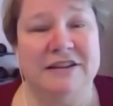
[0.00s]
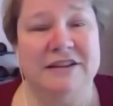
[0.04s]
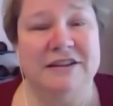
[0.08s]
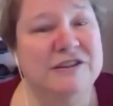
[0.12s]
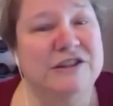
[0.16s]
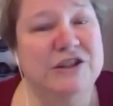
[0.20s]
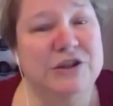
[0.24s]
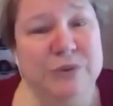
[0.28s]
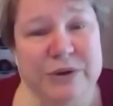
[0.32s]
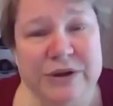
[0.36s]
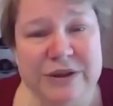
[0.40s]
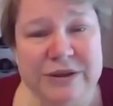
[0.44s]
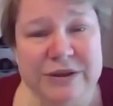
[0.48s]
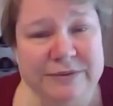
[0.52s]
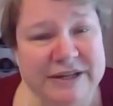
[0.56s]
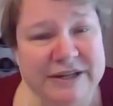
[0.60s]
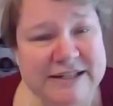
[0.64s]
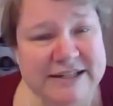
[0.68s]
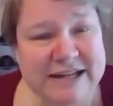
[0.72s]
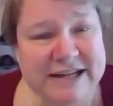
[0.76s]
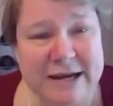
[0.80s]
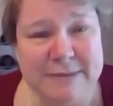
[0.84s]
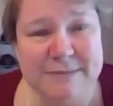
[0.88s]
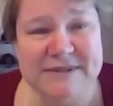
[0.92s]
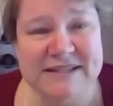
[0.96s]
2 or 3
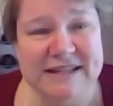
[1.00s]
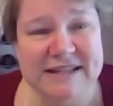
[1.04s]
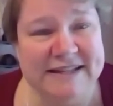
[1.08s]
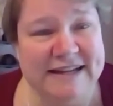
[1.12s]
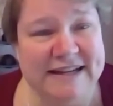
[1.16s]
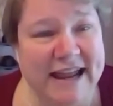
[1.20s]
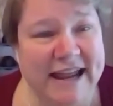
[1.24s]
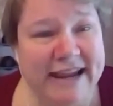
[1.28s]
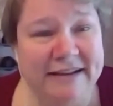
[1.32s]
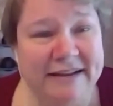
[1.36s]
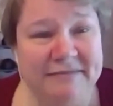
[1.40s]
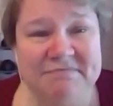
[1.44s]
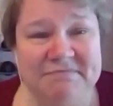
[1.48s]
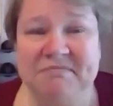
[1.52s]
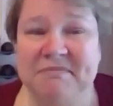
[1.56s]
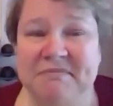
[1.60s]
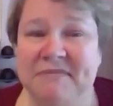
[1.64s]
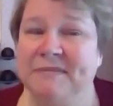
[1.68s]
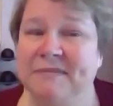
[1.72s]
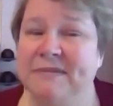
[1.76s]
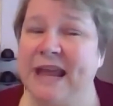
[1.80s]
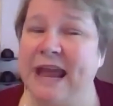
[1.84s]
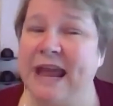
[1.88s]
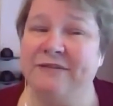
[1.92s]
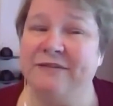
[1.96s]
times a day?
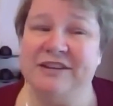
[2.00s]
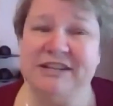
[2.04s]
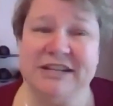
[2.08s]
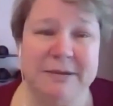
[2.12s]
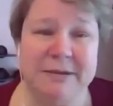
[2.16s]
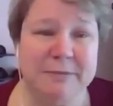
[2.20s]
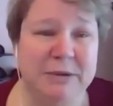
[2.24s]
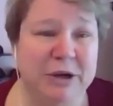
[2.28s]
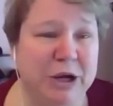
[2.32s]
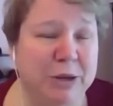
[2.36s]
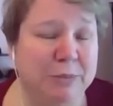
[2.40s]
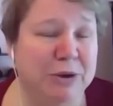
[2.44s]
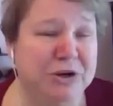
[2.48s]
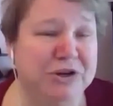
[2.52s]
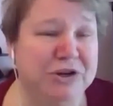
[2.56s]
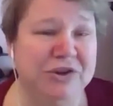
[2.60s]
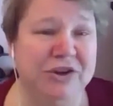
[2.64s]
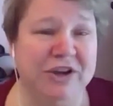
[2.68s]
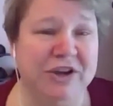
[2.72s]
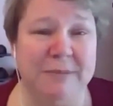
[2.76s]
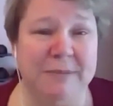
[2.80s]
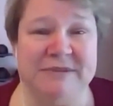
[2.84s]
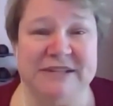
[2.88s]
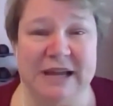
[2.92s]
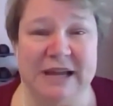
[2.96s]
Every time a commercial
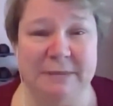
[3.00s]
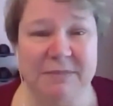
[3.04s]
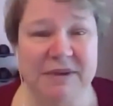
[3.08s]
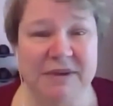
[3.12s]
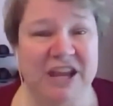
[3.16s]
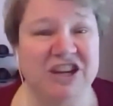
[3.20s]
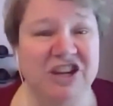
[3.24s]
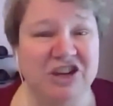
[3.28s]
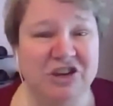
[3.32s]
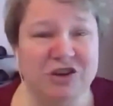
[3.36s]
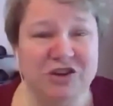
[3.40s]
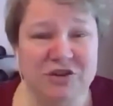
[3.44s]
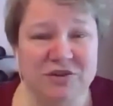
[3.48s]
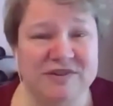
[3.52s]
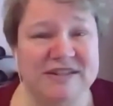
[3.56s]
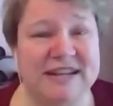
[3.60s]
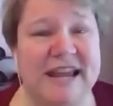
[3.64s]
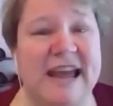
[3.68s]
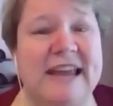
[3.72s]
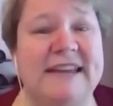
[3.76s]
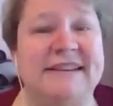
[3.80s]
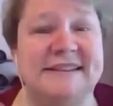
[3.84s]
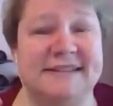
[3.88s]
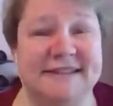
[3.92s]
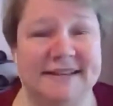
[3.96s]
comes up, can you do
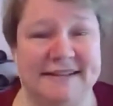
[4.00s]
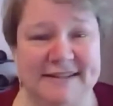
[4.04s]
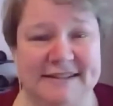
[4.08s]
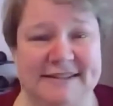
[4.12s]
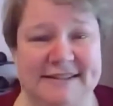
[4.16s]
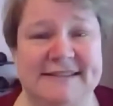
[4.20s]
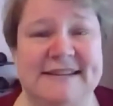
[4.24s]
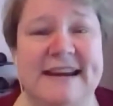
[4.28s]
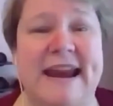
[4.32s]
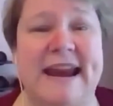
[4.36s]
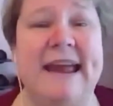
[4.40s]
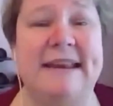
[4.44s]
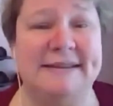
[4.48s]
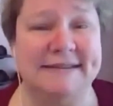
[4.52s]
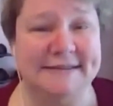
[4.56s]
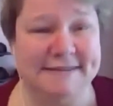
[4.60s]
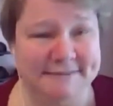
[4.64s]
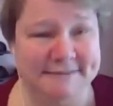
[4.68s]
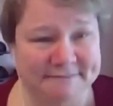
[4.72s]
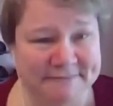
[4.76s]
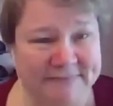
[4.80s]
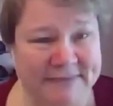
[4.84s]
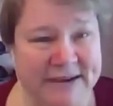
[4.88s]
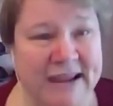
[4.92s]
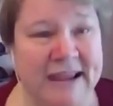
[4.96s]
10
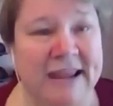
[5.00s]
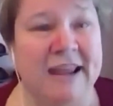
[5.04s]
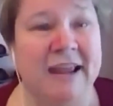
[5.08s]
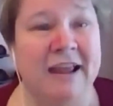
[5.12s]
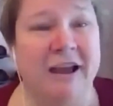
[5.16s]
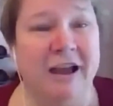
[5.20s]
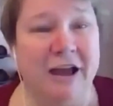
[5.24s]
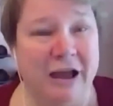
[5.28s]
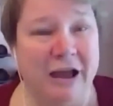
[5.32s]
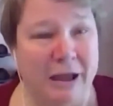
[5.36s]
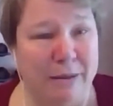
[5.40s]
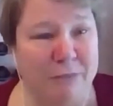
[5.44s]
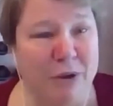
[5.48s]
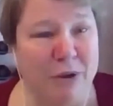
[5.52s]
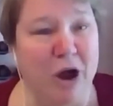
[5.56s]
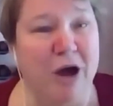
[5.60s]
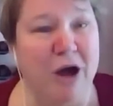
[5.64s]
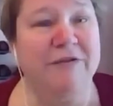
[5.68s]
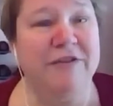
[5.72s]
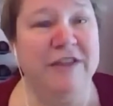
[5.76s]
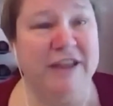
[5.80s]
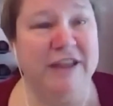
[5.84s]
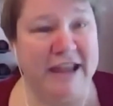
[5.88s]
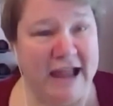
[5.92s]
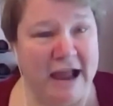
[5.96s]
sit-to-stands
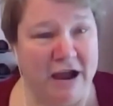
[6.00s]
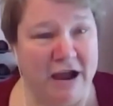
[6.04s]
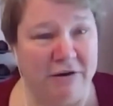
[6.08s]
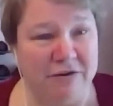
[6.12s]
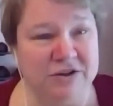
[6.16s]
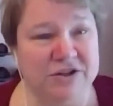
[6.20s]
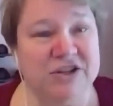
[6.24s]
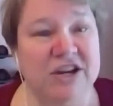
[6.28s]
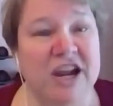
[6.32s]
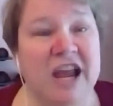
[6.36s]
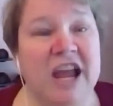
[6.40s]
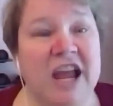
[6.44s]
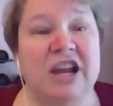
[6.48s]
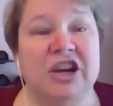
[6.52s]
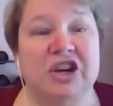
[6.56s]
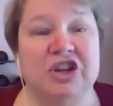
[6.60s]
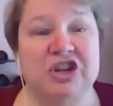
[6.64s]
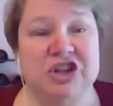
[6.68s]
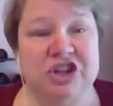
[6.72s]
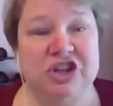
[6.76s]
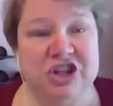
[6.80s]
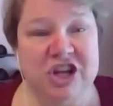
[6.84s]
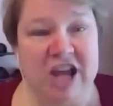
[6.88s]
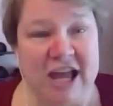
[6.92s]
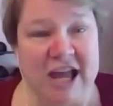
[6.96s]
off the couch?
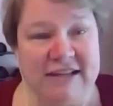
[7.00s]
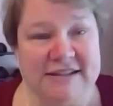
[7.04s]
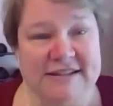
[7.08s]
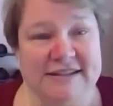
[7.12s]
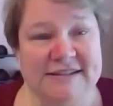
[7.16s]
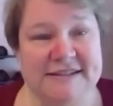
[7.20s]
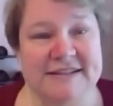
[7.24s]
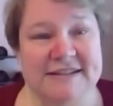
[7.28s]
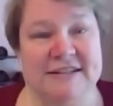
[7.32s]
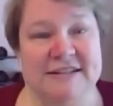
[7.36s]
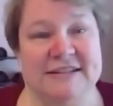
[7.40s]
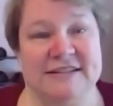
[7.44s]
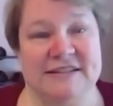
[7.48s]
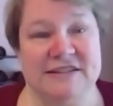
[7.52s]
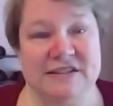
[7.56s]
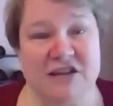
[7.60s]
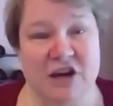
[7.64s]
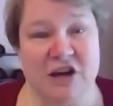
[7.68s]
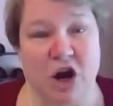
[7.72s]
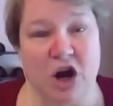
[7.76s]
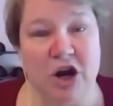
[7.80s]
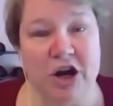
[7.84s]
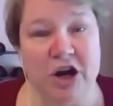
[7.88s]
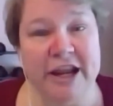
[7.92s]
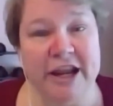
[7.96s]
Just
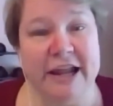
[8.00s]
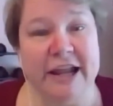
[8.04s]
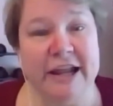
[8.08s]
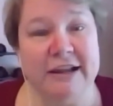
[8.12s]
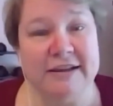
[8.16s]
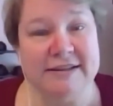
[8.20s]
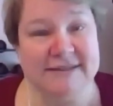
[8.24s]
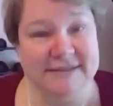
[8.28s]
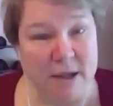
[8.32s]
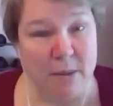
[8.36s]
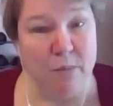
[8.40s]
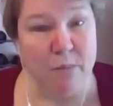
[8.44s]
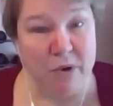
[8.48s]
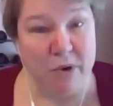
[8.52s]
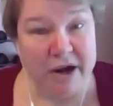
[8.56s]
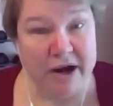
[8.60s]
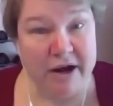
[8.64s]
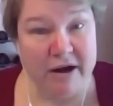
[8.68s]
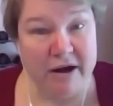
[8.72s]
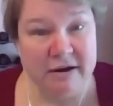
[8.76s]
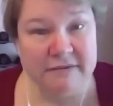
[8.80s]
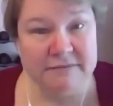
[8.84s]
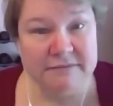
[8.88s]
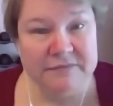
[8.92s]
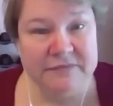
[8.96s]
starting somewhere